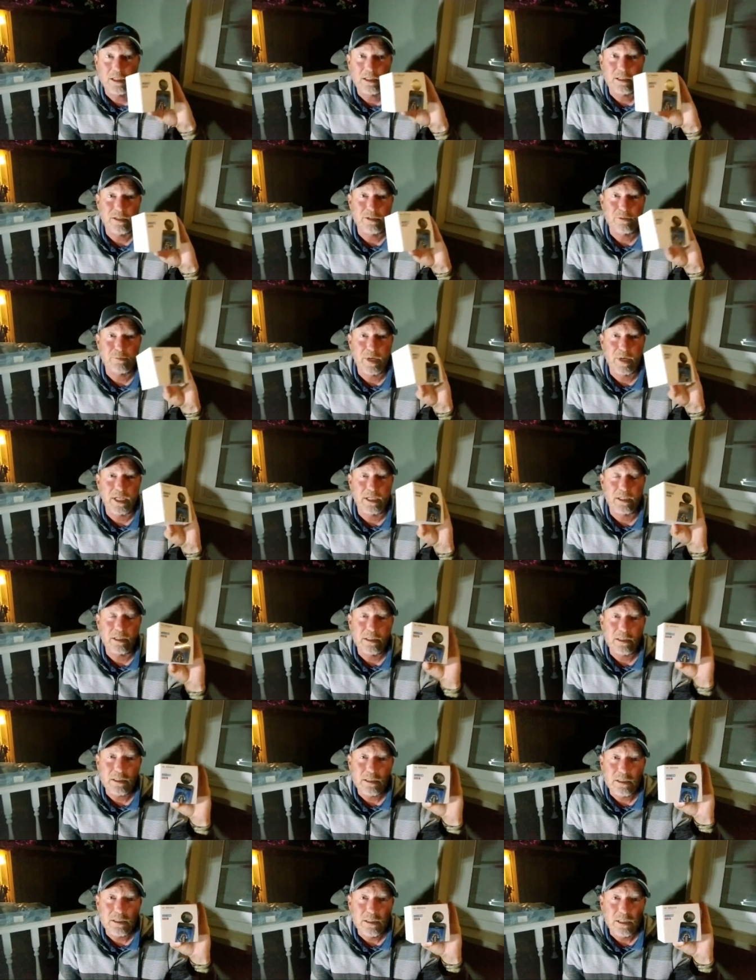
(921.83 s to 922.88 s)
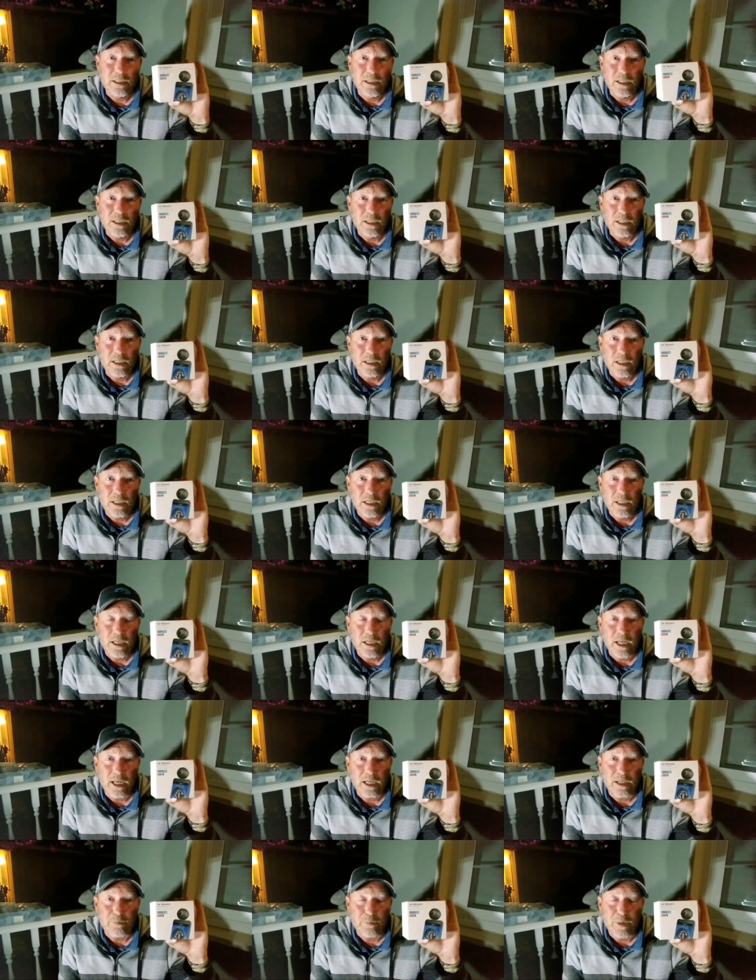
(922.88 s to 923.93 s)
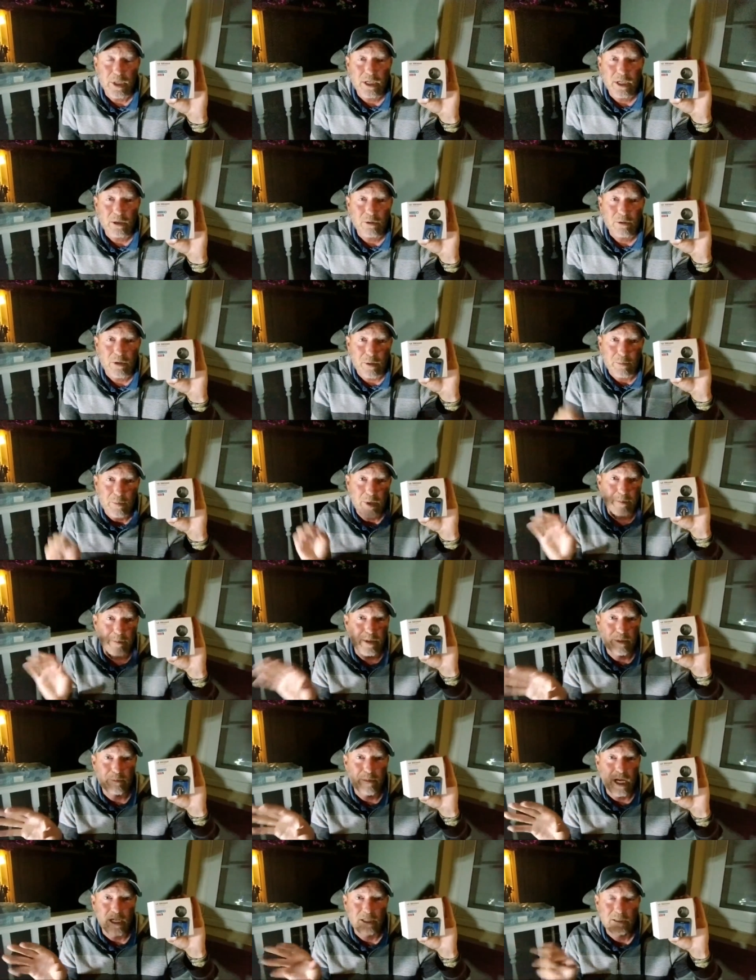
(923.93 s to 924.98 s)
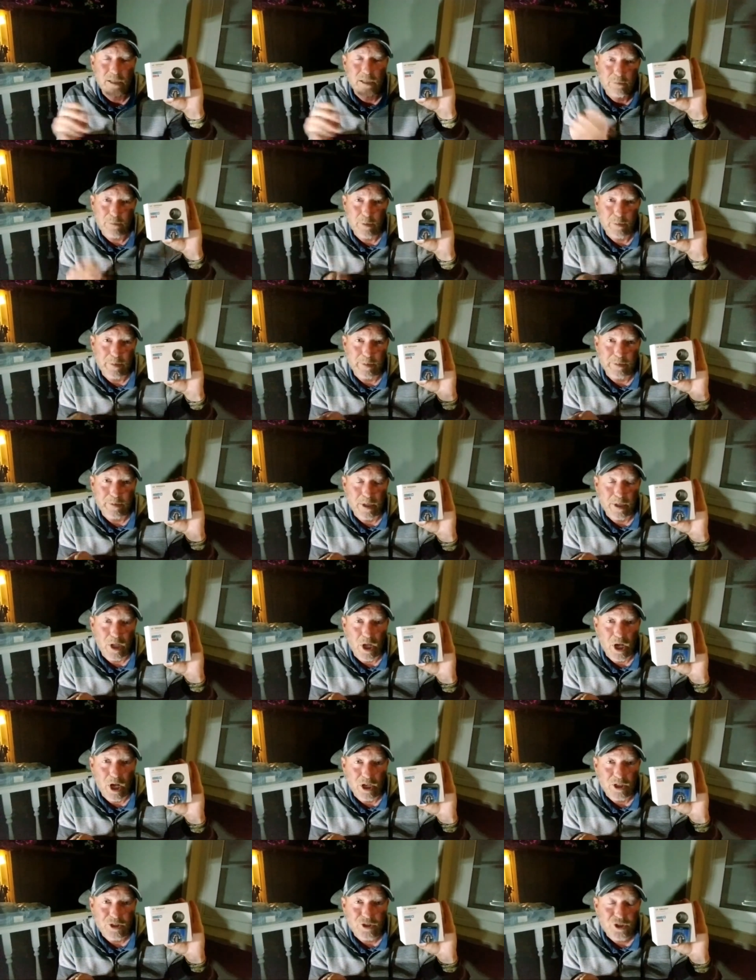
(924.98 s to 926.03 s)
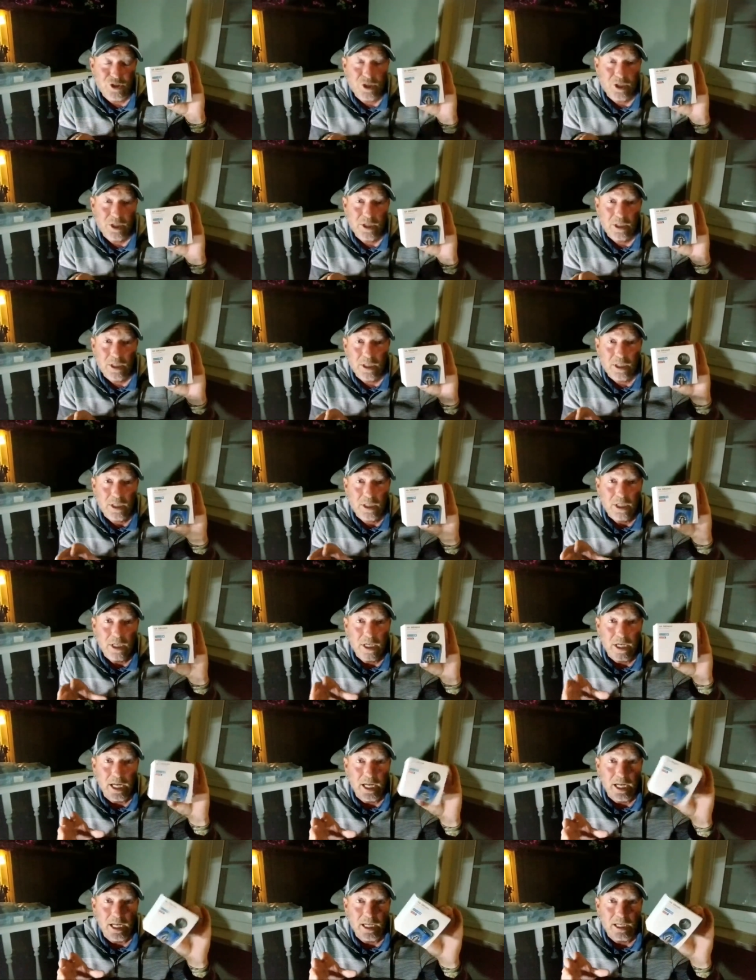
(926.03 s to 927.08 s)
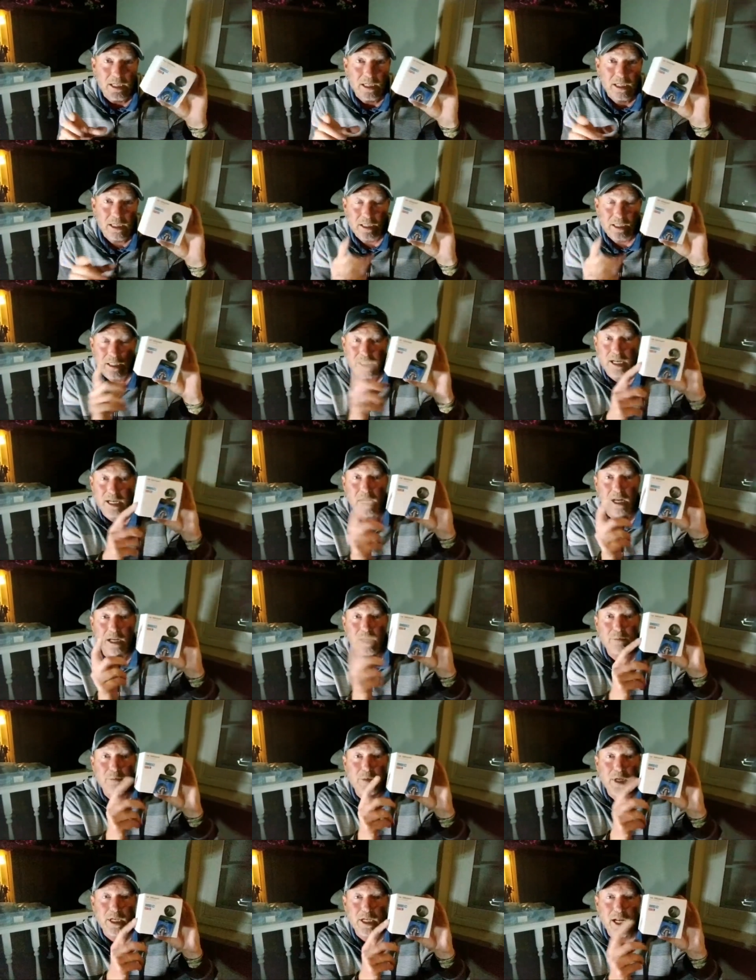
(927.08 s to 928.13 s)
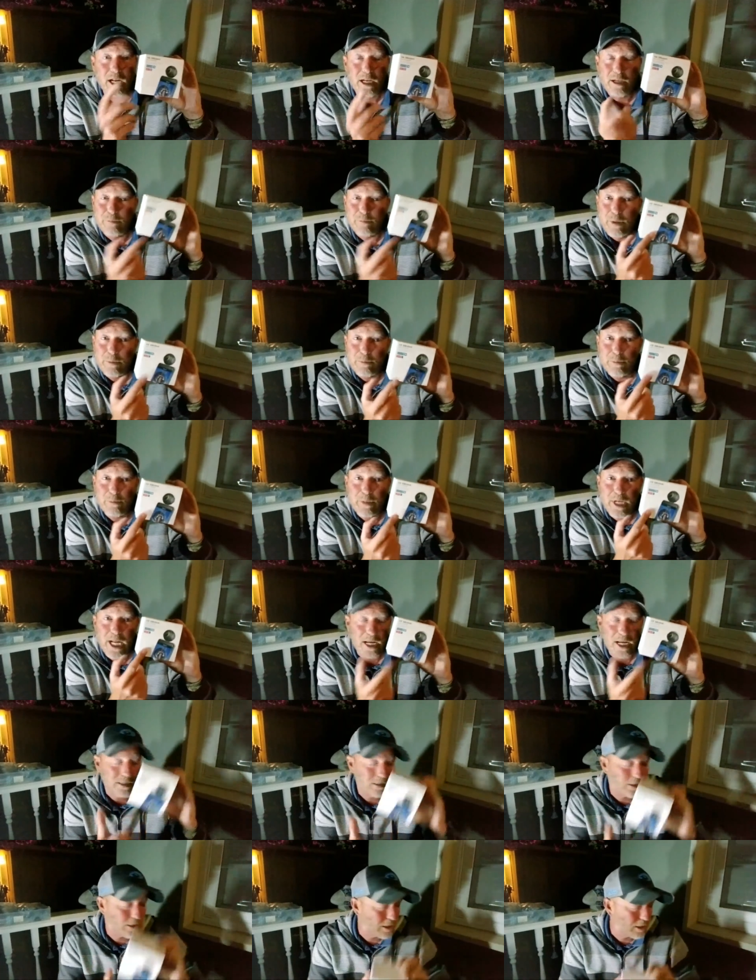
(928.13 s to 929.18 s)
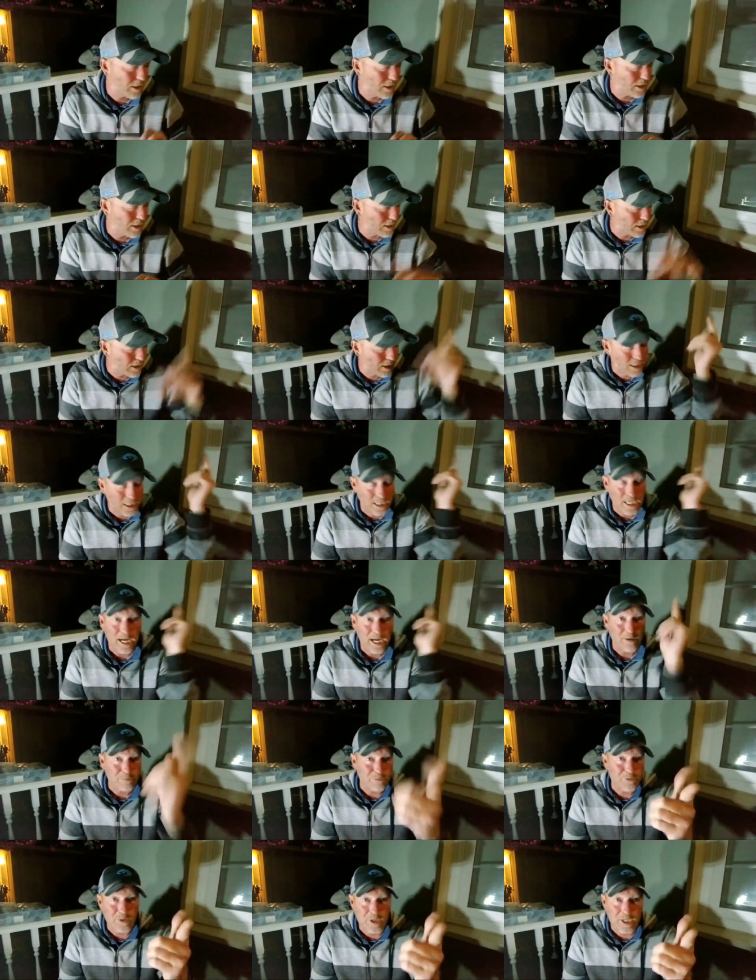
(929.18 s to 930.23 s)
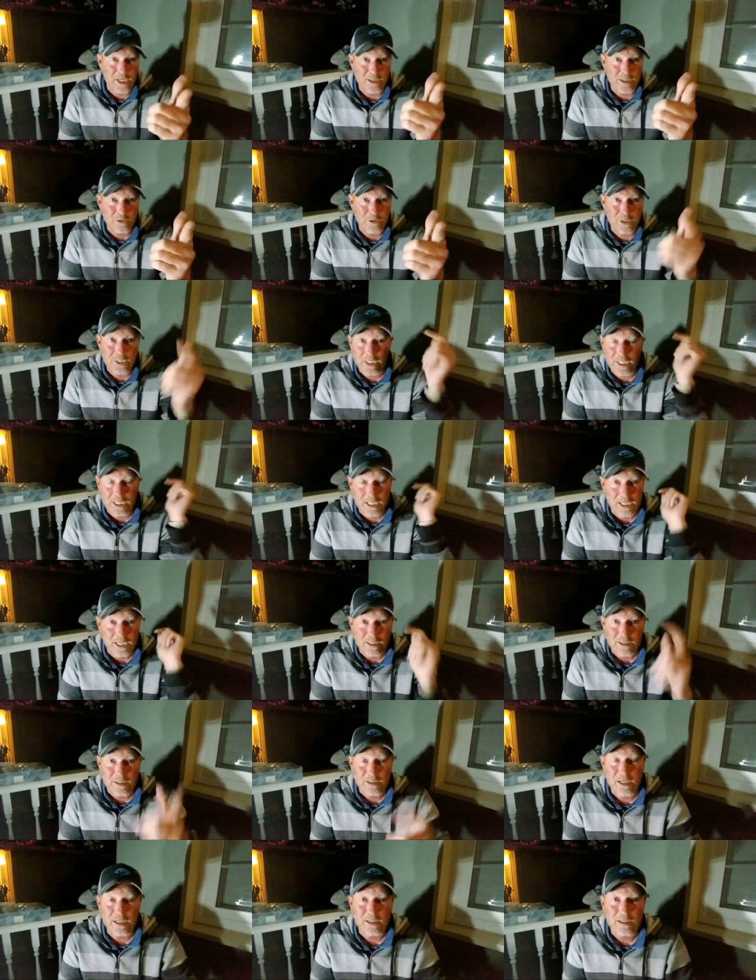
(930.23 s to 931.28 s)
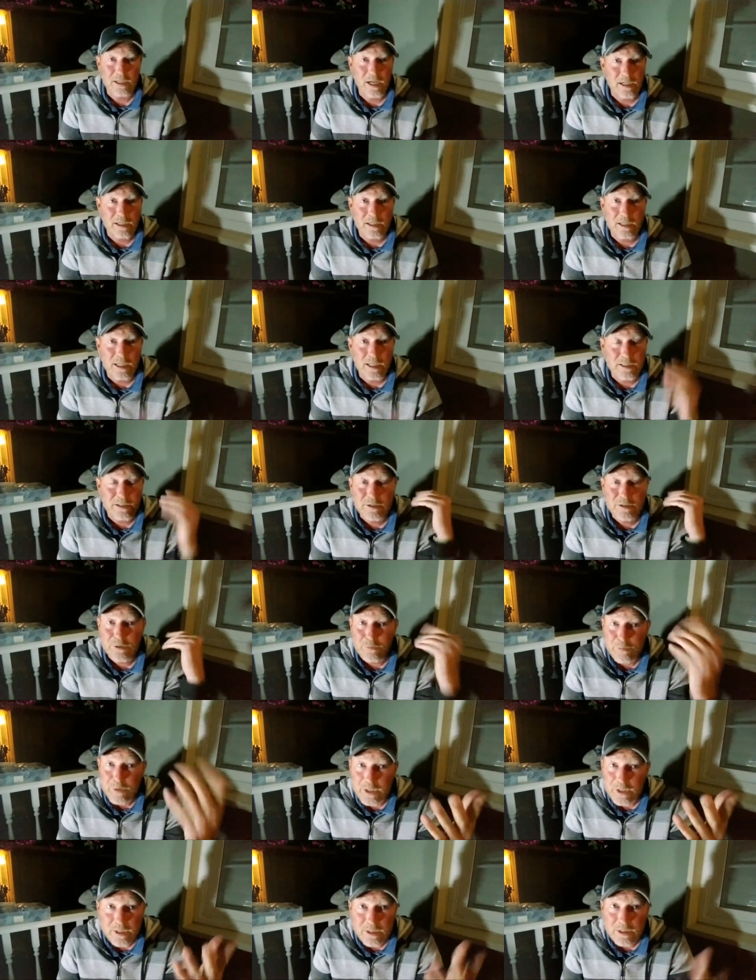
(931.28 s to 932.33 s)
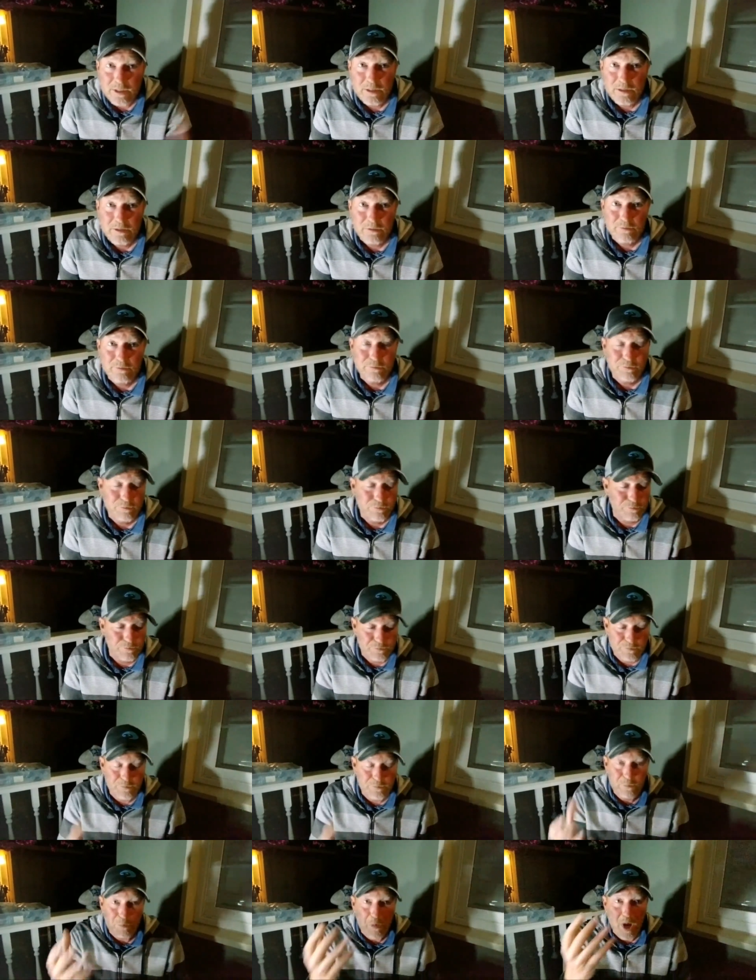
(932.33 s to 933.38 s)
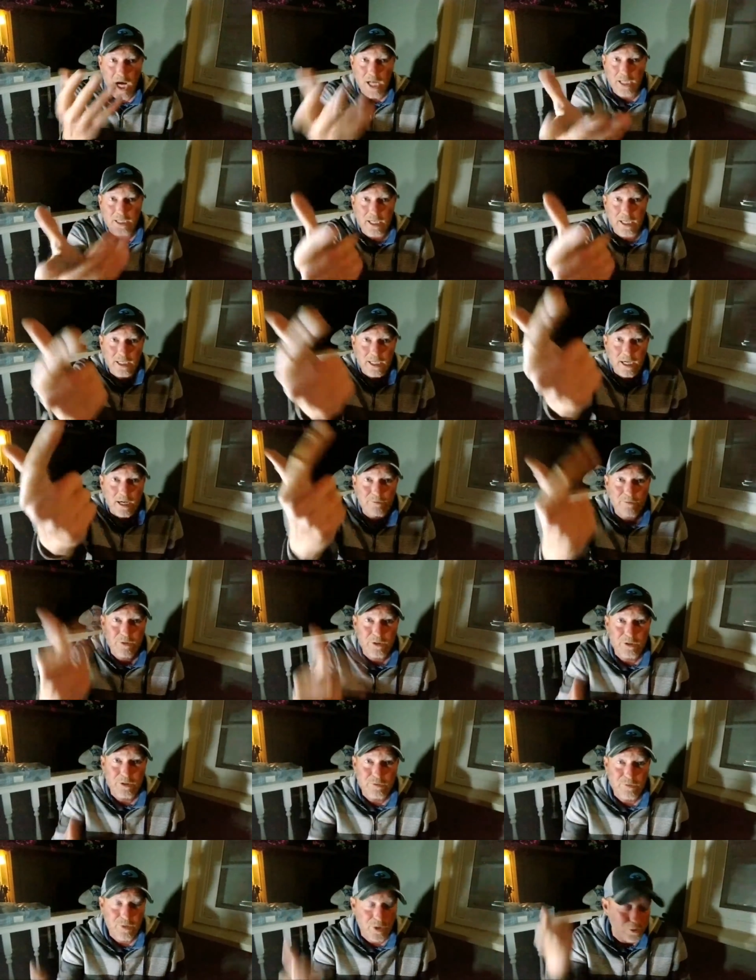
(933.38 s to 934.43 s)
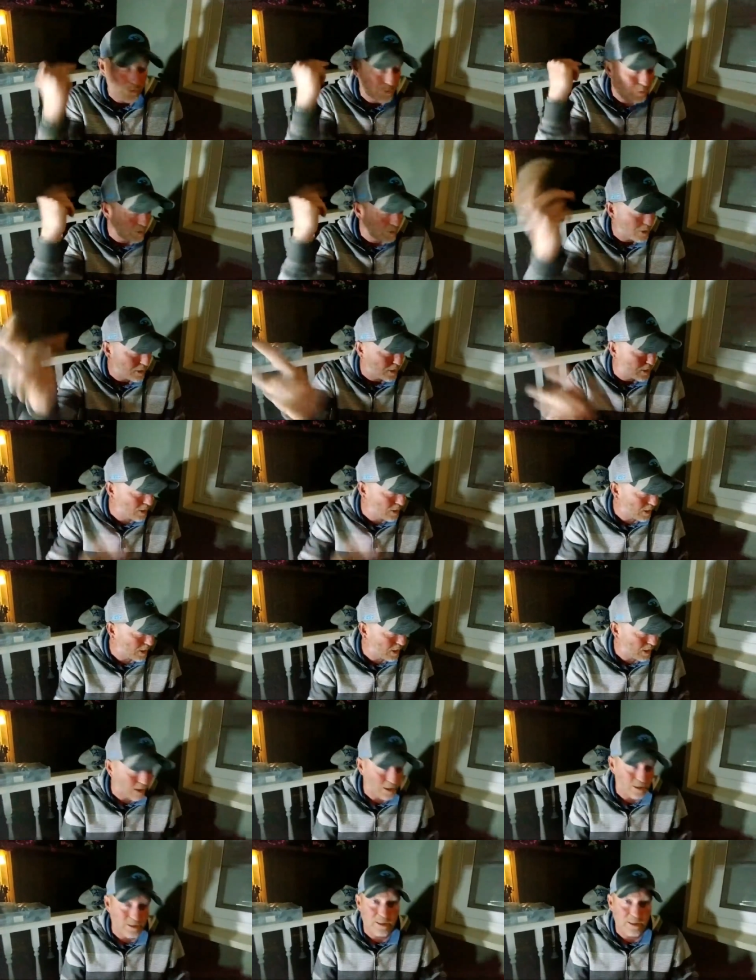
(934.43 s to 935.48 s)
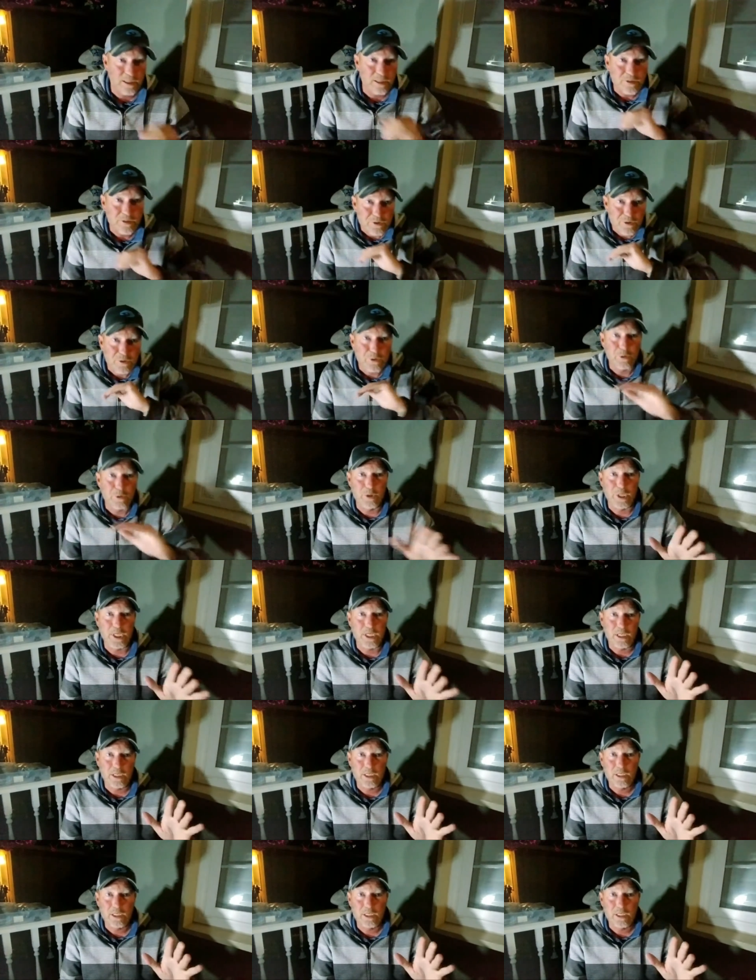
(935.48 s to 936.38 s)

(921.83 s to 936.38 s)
just might head to Pinot, not maybe the backside, but maybe the launch. And yeah, I got it. People have been asking, and then I was trying to do it, and I just got tired of that stupid mod that I got for this phone, and said, "Screw it.